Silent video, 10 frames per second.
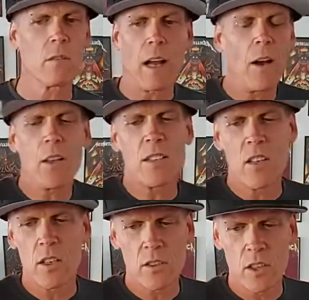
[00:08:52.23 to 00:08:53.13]
All the
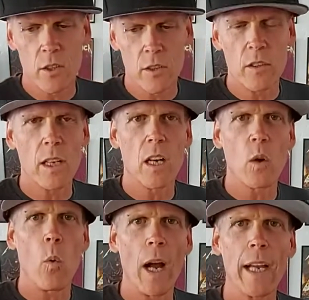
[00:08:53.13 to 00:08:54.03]
songs are good.
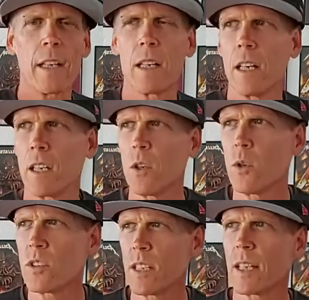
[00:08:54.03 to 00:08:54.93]
Quiet,
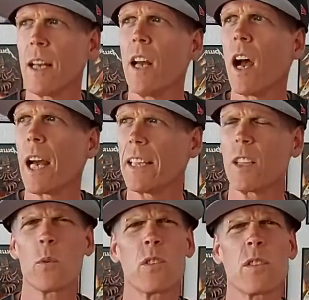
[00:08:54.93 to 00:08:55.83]
acoustic. I think
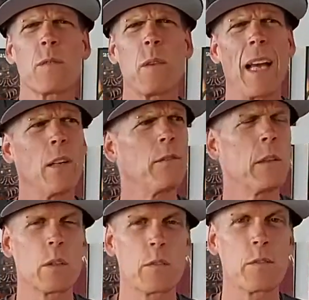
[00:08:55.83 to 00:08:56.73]
there was, I don't know if
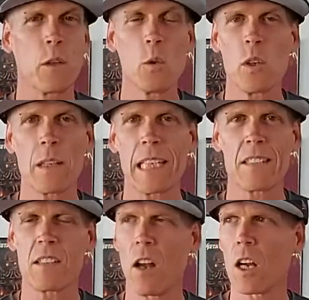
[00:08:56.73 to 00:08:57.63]
it was flute on
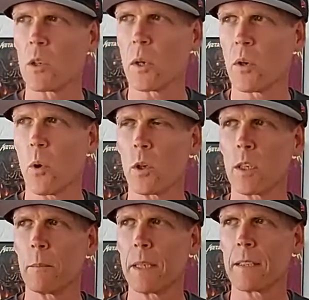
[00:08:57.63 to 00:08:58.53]
that song or recorder, but